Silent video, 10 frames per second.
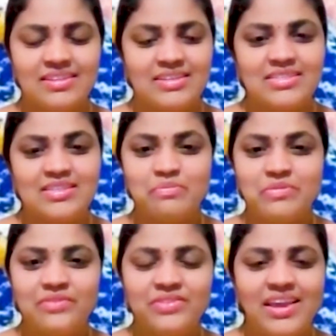There is
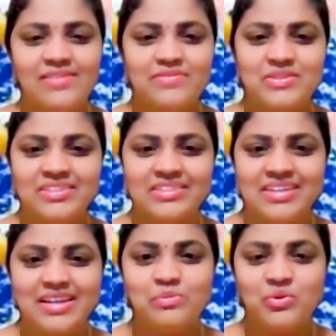something we have to
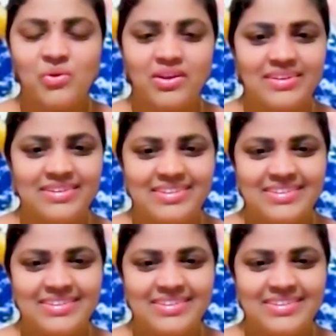learn and move on.